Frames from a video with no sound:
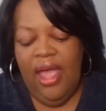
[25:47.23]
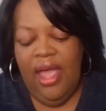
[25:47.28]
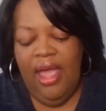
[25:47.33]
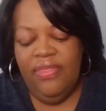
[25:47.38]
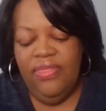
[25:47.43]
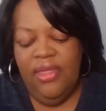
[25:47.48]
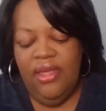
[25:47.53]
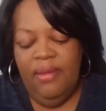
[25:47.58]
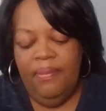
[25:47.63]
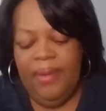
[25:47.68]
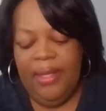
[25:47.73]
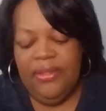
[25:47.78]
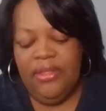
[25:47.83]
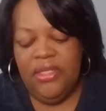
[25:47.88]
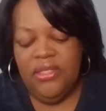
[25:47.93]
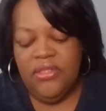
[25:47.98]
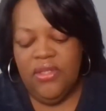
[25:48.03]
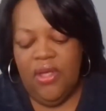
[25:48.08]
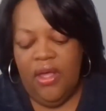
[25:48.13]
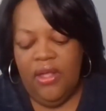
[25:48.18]
I think
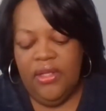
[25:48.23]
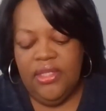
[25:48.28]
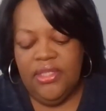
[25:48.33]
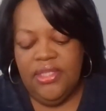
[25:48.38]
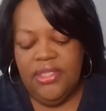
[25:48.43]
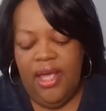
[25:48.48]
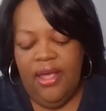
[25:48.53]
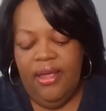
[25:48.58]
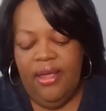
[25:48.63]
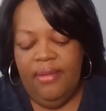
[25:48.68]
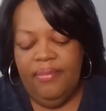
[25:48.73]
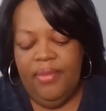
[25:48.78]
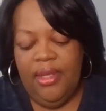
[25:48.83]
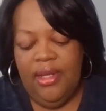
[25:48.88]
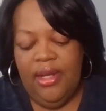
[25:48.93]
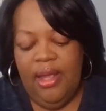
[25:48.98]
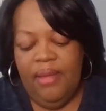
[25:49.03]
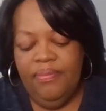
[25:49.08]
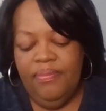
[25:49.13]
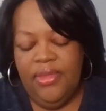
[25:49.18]
about this all the time,
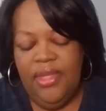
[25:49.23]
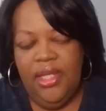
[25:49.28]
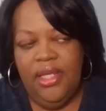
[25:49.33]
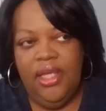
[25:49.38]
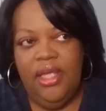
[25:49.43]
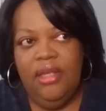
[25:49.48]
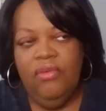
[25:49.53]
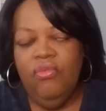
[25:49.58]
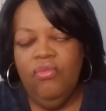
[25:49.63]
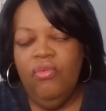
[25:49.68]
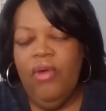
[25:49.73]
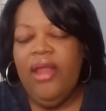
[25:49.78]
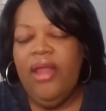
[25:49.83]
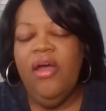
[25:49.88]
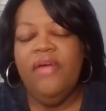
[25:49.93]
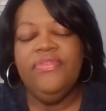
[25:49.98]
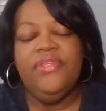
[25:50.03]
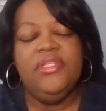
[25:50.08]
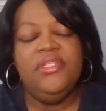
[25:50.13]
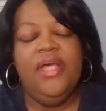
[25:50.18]
and I'm thinking right
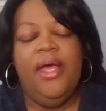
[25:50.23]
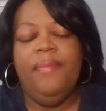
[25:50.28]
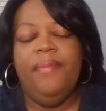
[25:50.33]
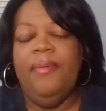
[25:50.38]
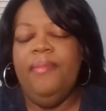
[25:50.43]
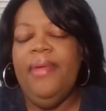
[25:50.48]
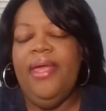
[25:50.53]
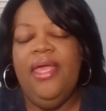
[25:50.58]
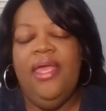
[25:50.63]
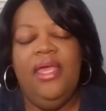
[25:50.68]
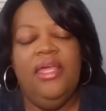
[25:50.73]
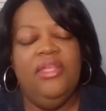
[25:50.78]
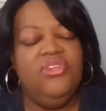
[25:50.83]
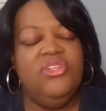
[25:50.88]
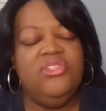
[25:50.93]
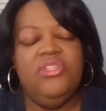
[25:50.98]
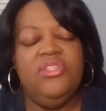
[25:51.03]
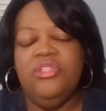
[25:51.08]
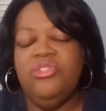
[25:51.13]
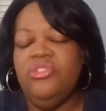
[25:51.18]
off the top of my head,
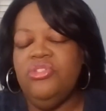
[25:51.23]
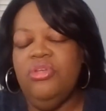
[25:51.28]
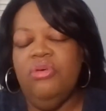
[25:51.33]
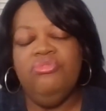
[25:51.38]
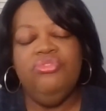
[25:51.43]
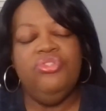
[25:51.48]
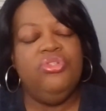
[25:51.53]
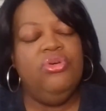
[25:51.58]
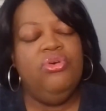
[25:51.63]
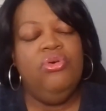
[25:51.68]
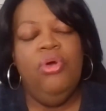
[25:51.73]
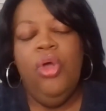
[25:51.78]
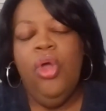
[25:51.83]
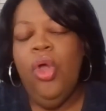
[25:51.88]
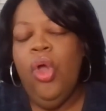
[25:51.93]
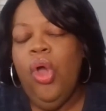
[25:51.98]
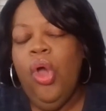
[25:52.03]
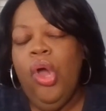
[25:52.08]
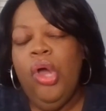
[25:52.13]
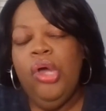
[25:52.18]
just a
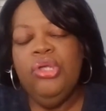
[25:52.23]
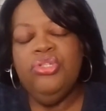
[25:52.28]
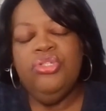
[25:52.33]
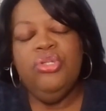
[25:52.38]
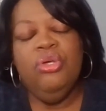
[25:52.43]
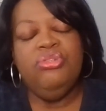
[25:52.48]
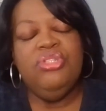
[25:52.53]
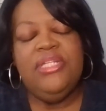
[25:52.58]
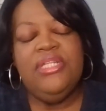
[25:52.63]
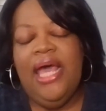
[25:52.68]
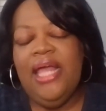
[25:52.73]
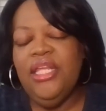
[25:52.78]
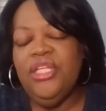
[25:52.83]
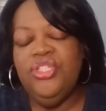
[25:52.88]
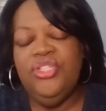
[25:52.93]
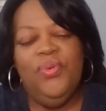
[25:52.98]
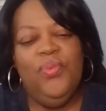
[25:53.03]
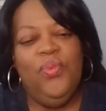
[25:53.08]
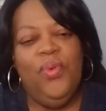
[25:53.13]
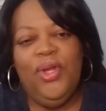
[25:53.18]

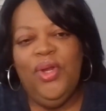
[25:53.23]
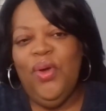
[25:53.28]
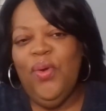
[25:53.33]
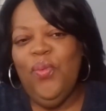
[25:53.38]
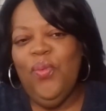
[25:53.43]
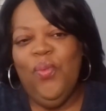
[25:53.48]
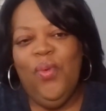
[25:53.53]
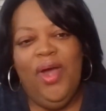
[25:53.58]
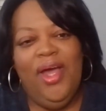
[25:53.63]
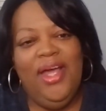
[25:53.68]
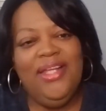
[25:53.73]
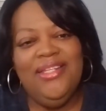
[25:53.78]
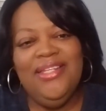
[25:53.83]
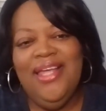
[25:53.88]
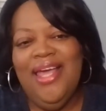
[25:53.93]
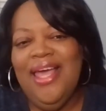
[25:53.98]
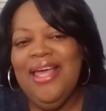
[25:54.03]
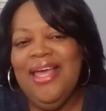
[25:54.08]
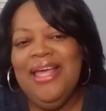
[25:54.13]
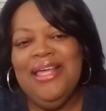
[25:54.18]
sociology
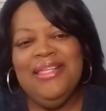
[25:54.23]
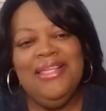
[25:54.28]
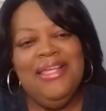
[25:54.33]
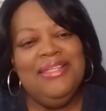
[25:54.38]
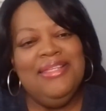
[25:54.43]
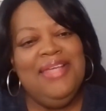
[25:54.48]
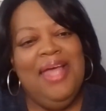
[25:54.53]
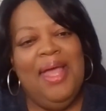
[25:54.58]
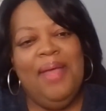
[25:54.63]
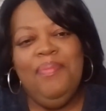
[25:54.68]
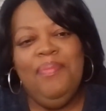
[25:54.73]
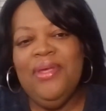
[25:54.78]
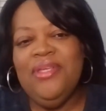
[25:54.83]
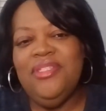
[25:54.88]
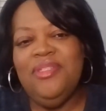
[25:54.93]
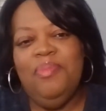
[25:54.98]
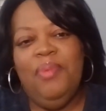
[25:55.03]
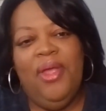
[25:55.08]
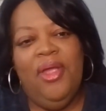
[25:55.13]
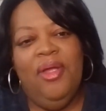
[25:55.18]
101 type
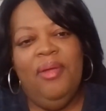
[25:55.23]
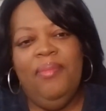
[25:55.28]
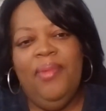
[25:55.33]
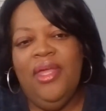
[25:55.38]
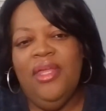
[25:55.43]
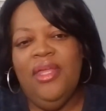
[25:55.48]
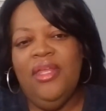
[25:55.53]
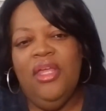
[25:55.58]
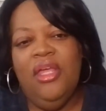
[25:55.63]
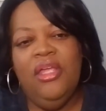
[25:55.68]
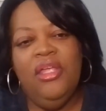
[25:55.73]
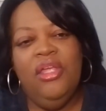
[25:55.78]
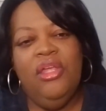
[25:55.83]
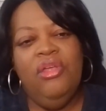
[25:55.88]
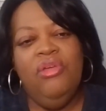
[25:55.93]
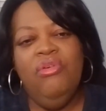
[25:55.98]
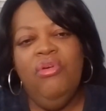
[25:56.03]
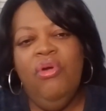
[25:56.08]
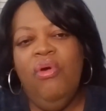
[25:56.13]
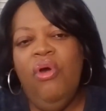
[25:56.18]
experiment.
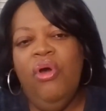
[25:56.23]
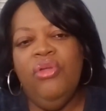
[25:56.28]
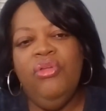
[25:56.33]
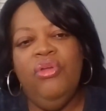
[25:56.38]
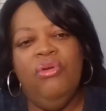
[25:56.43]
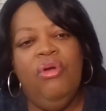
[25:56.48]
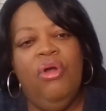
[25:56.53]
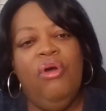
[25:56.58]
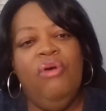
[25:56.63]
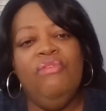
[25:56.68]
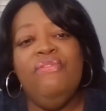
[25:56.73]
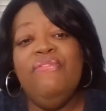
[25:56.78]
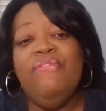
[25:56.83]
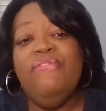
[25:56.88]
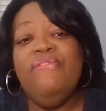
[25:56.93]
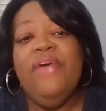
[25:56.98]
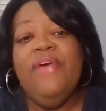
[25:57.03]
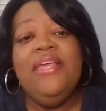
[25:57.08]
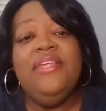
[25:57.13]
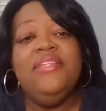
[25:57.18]
You go on your own
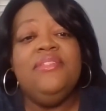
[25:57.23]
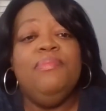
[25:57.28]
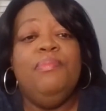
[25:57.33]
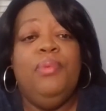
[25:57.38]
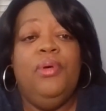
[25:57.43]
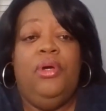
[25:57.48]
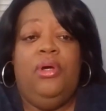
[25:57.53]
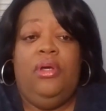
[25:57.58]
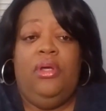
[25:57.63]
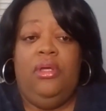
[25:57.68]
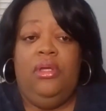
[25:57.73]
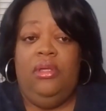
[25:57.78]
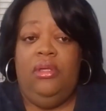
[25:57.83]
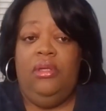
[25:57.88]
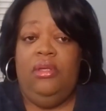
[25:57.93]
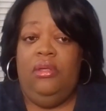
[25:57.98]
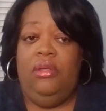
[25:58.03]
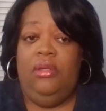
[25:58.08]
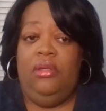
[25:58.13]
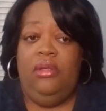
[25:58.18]
Facebook
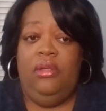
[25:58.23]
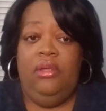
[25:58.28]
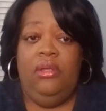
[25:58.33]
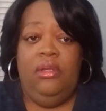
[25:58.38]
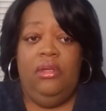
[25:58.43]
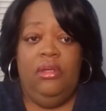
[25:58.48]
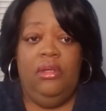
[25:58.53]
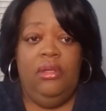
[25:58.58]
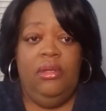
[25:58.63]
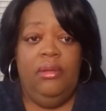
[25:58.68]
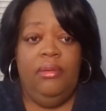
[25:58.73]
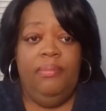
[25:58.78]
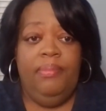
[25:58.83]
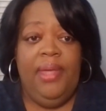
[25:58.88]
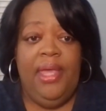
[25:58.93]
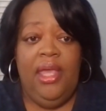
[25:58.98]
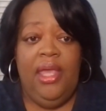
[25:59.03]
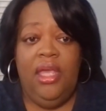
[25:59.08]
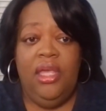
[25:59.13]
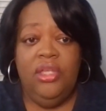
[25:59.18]

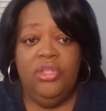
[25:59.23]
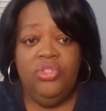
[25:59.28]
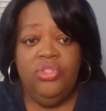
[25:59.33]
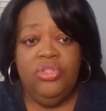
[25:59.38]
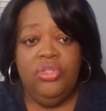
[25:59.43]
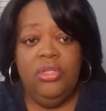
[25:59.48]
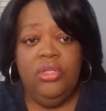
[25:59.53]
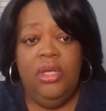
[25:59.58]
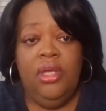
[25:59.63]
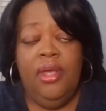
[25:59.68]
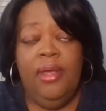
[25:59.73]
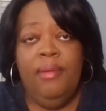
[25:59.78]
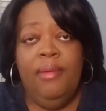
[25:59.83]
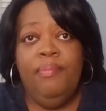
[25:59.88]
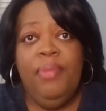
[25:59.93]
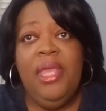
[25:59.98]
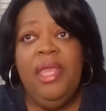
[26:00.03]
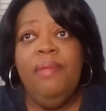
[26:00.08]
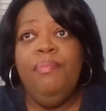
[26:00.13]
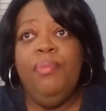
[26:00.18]
page,
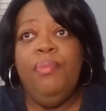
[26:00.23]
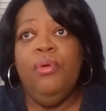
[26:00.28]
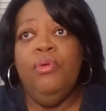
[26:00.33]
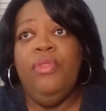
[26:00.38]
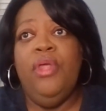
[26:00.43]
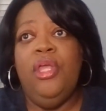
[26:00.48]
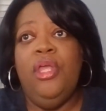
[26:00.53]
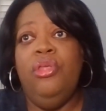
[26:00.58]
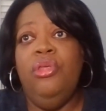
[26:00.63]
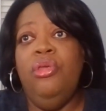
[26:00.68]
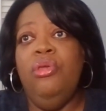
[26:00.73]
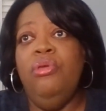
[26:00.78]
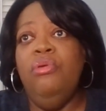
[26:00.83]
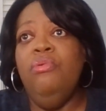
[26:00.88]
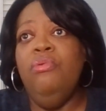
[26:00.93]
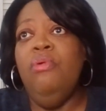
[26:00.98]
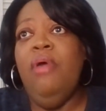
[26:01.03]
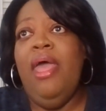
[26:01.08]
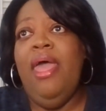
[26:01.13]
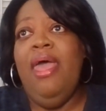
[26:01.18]
people that
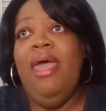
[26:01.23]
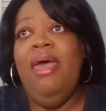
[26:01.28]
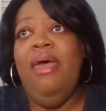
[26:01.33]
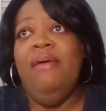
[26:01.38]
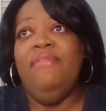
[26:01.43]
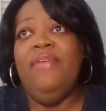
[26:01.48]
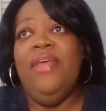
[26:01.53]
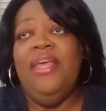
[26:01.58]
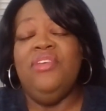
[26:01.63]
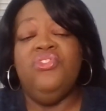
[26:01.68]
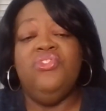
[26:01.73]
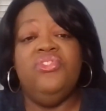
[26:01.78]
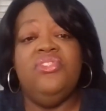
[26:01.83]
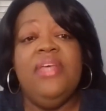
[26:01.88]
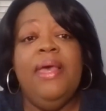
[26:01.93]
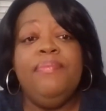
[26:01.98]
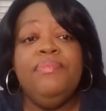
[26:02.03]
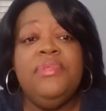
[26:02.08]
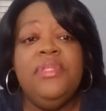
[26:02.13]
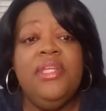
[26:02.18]
you have
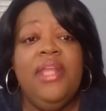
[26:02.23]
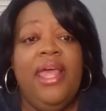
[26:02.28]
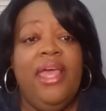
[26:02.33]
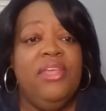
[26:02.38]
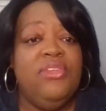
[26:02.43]
accepted